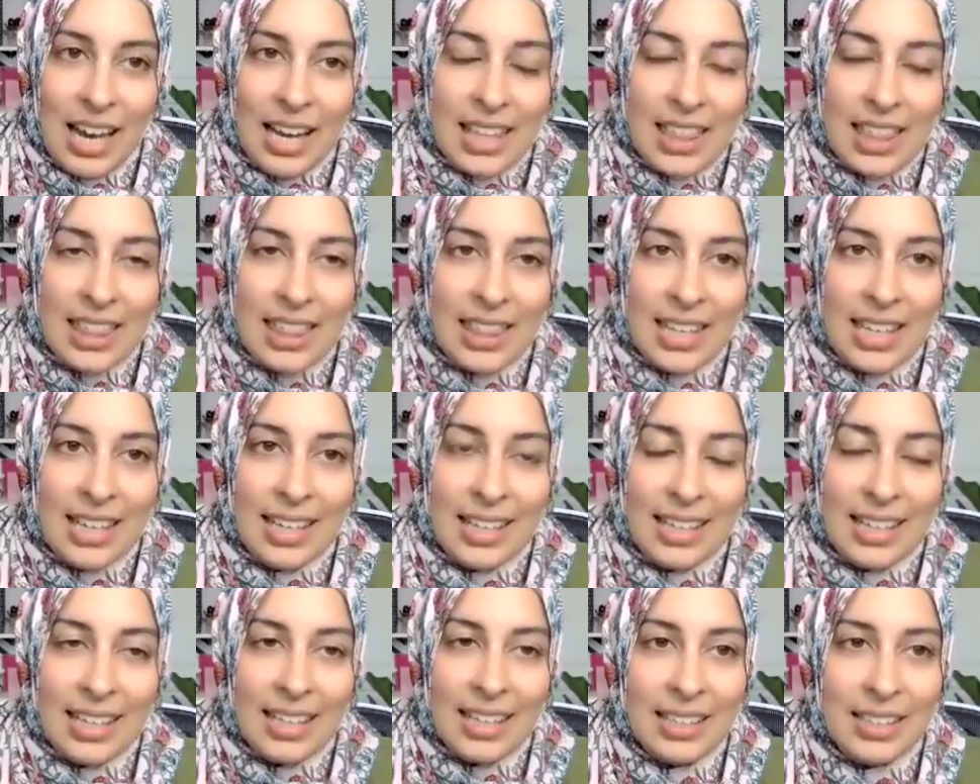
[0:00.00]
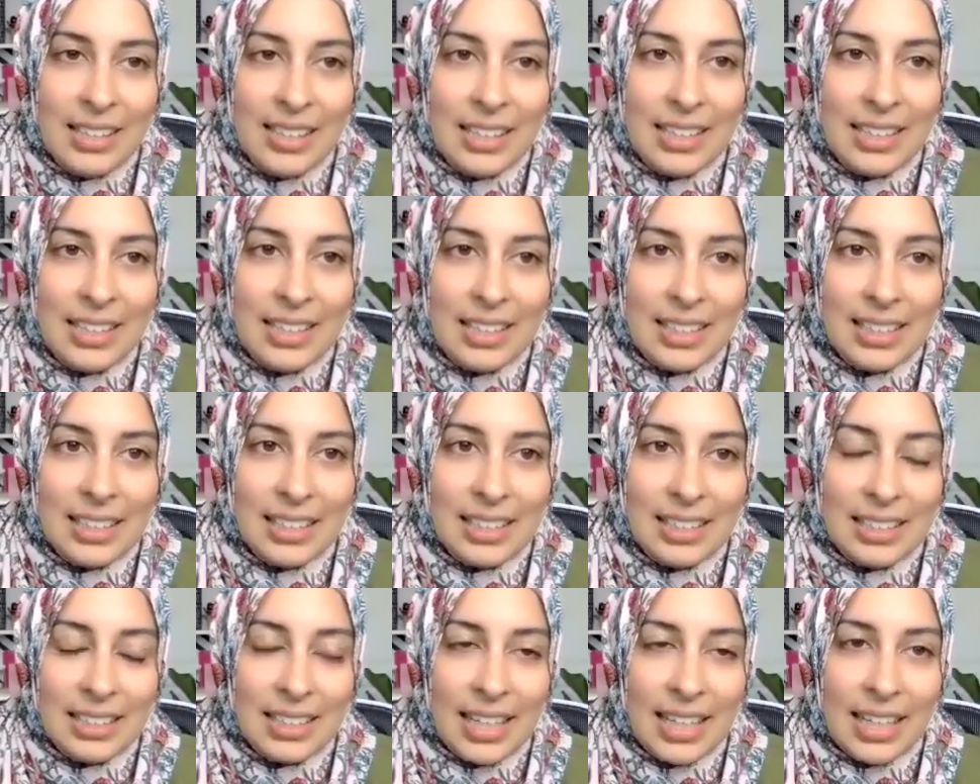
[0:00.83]
I
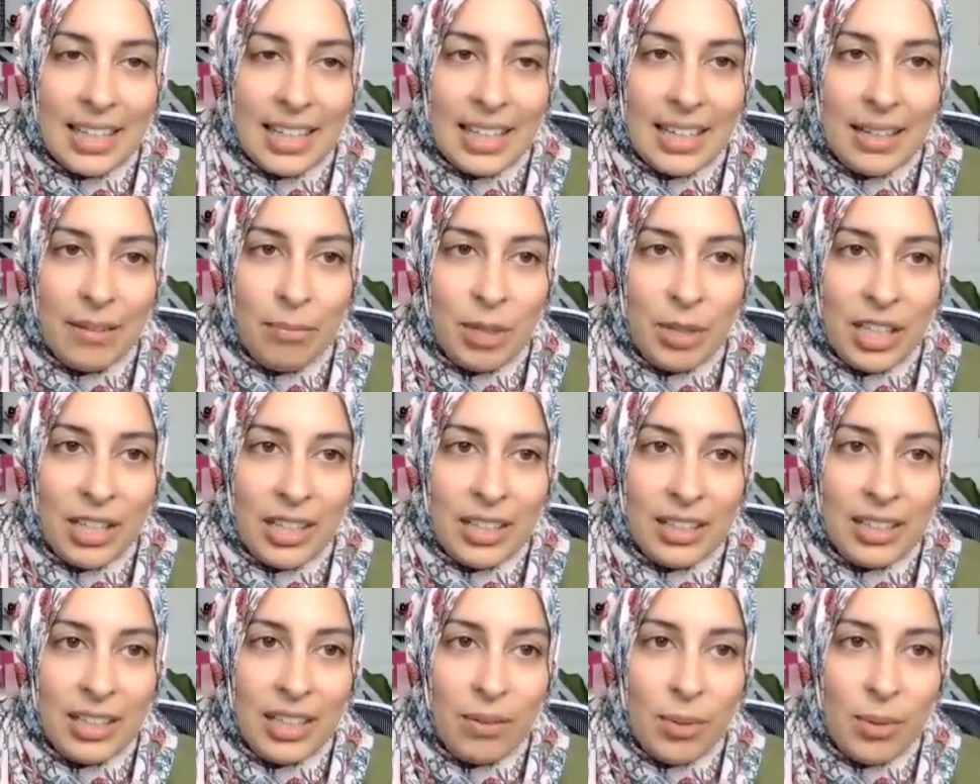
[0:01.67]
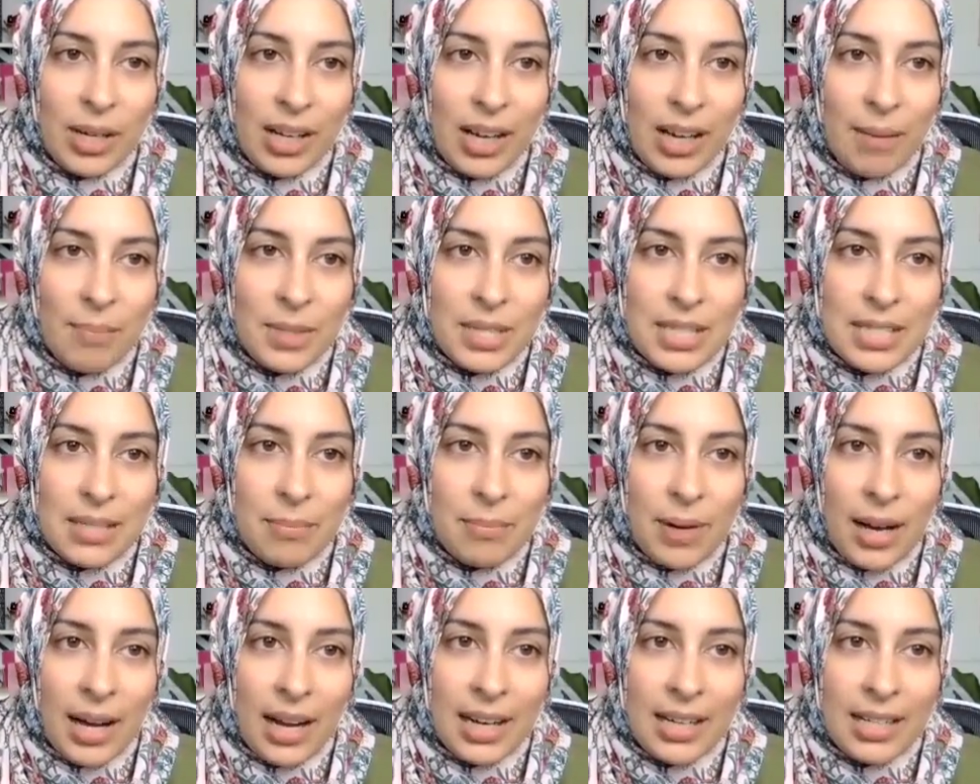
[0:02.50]
think immediately what comes to
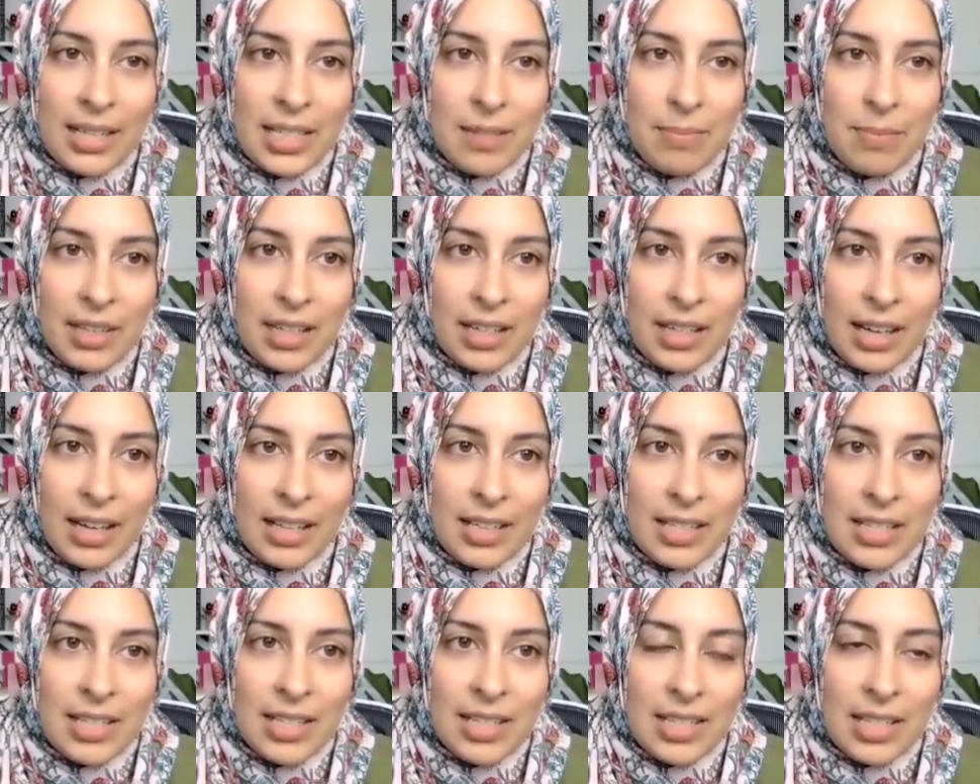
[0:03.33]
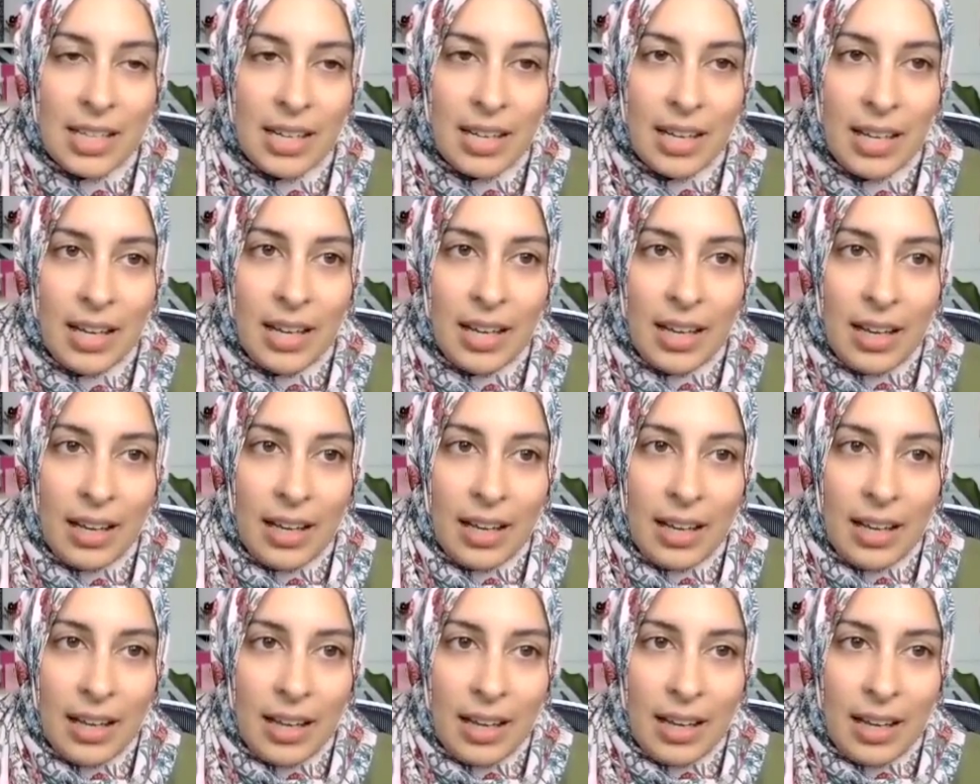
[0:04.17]
mind is because
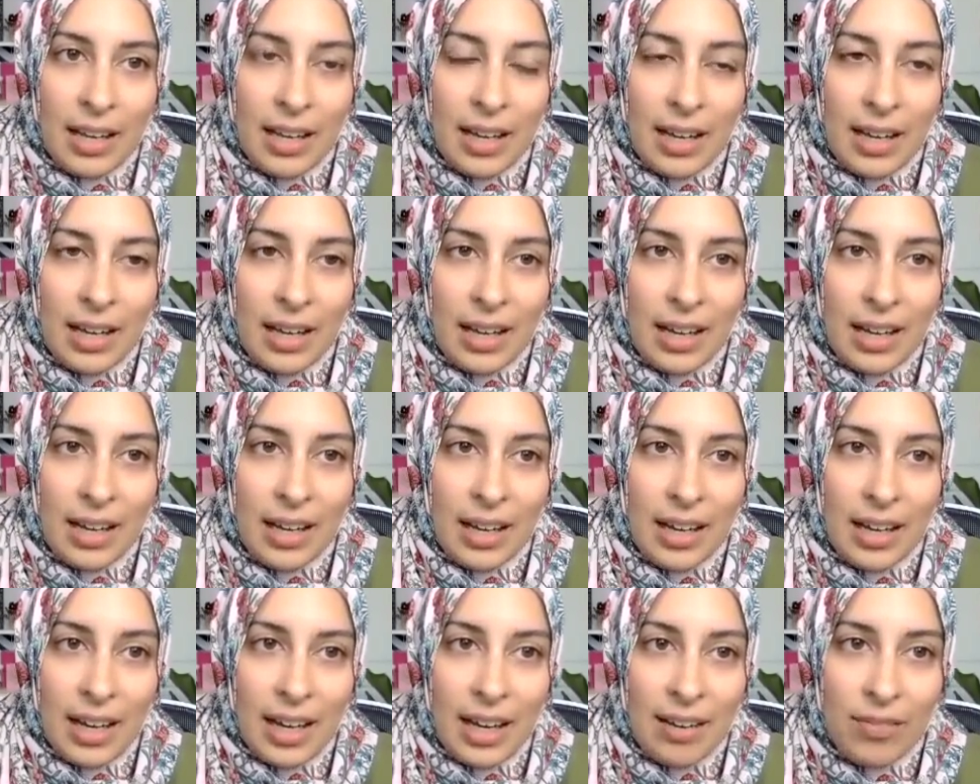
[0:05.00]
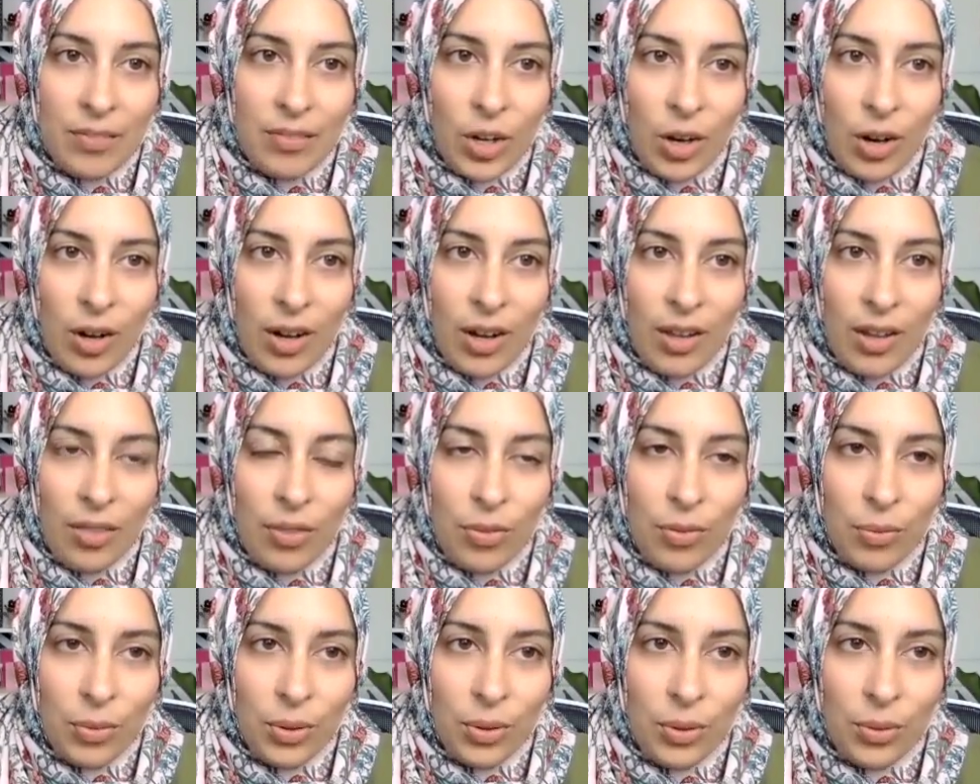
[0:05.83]
I've
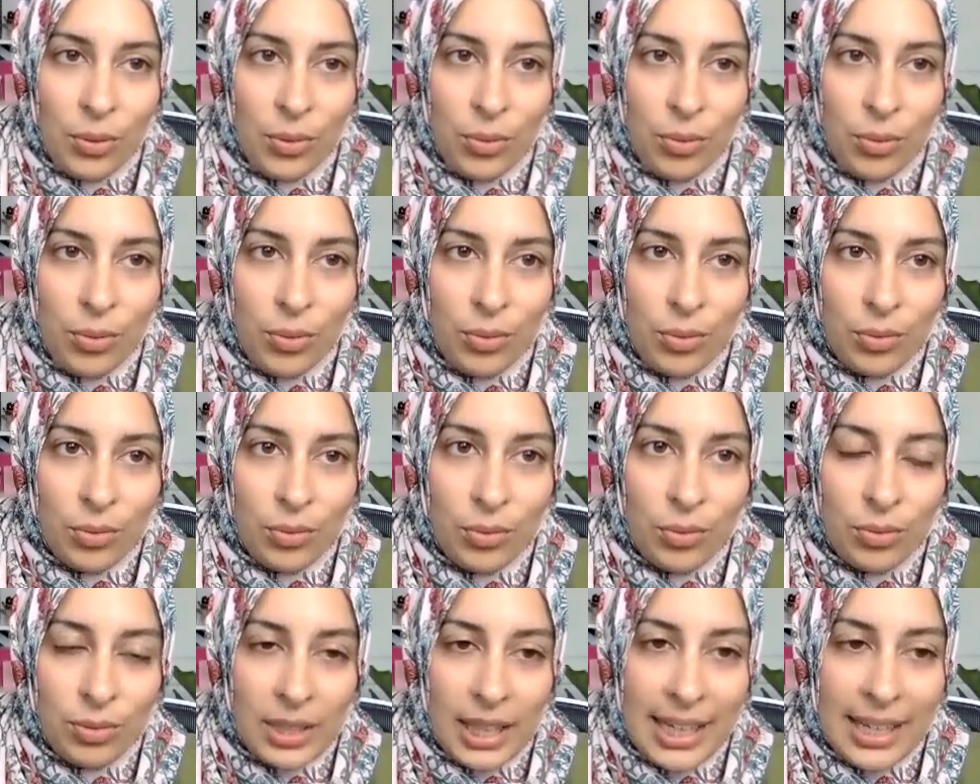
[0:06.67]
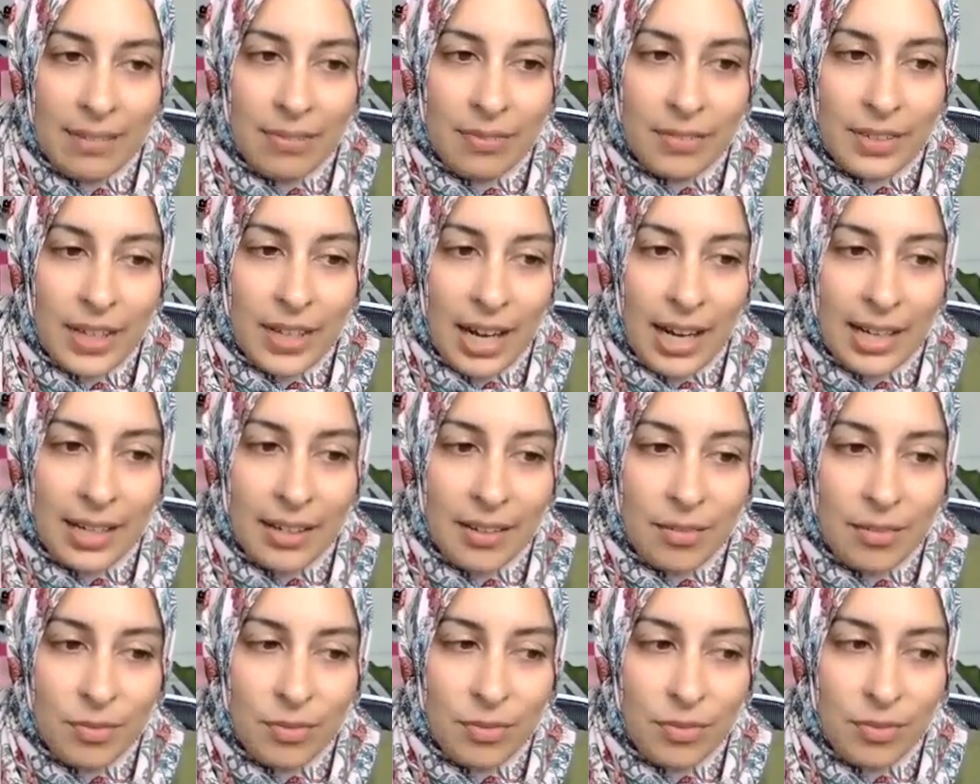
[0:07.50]
gone through life kind
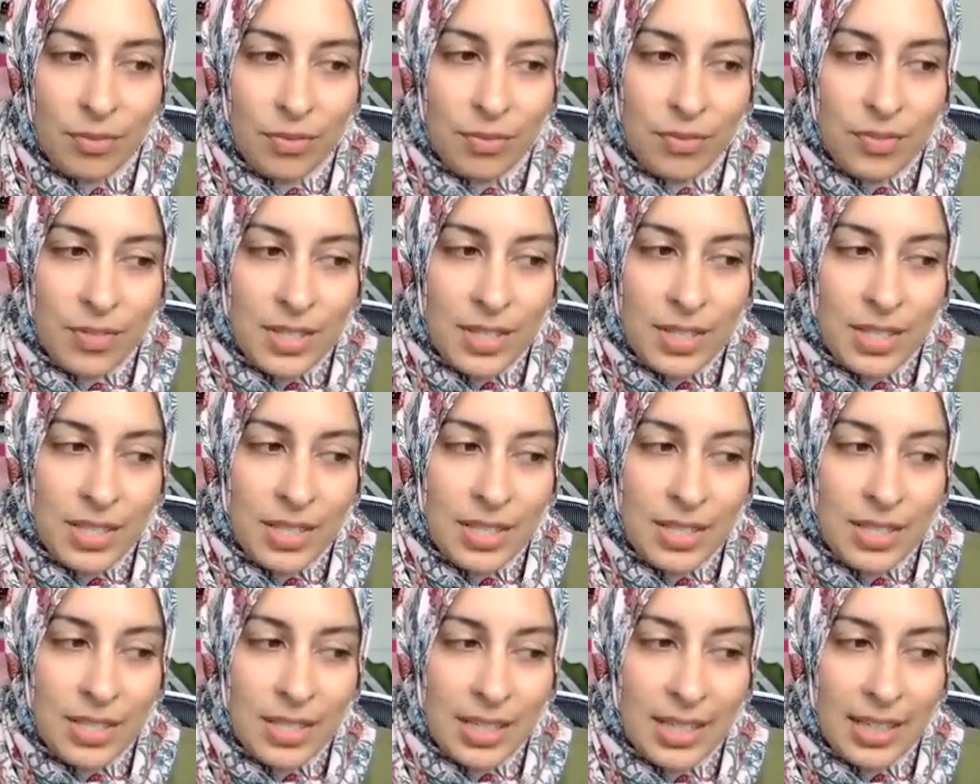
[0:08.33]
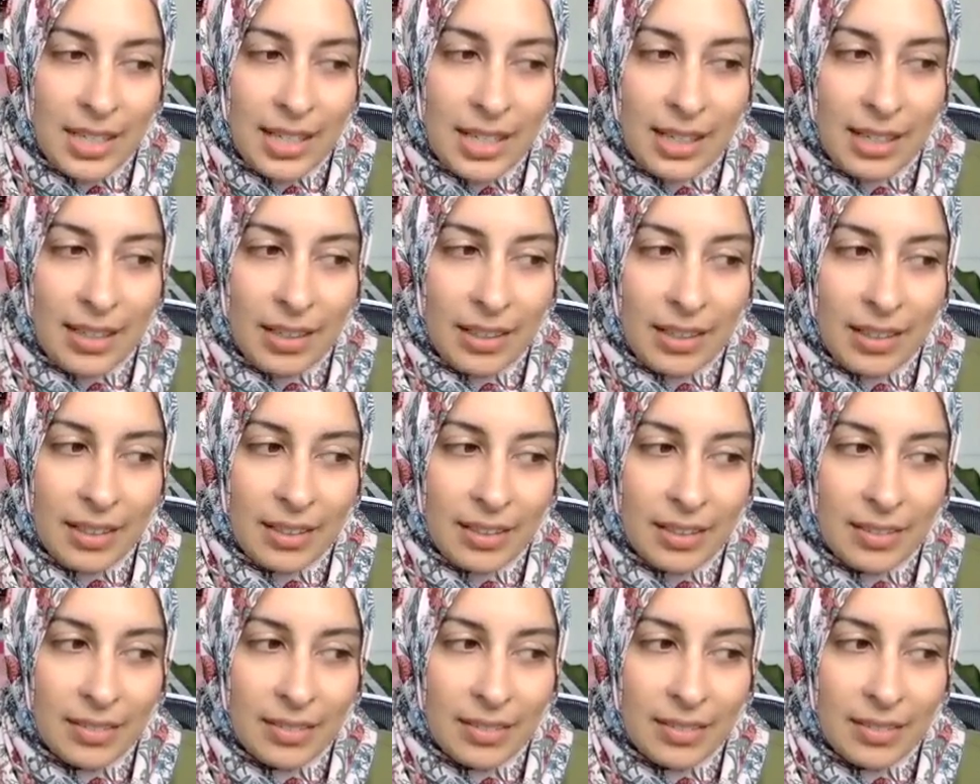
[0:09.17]
of seeing